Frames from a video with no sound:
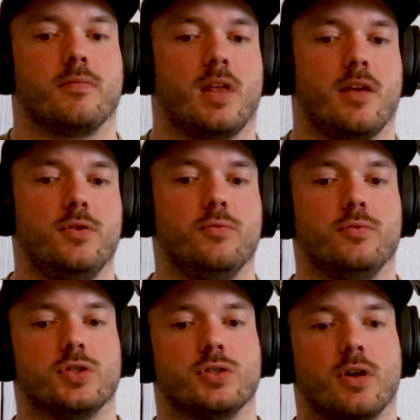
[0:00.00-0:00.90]
Have
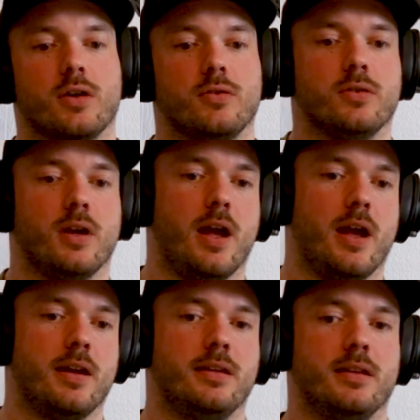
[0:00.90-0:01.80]
you struggled or
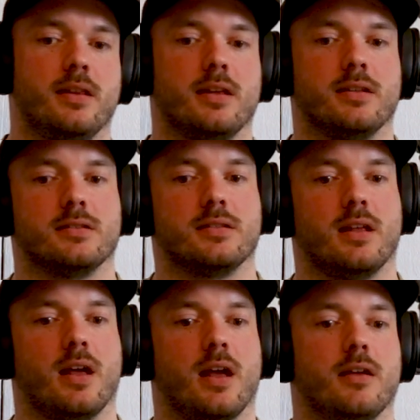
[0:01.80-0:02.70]
had any things
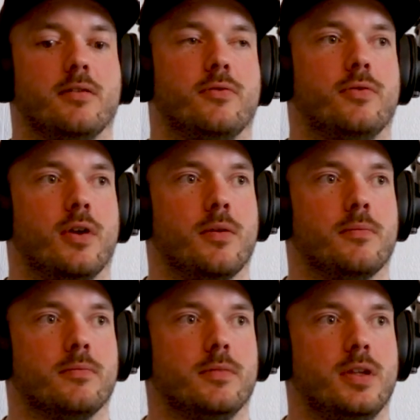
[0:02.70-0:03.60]
that from,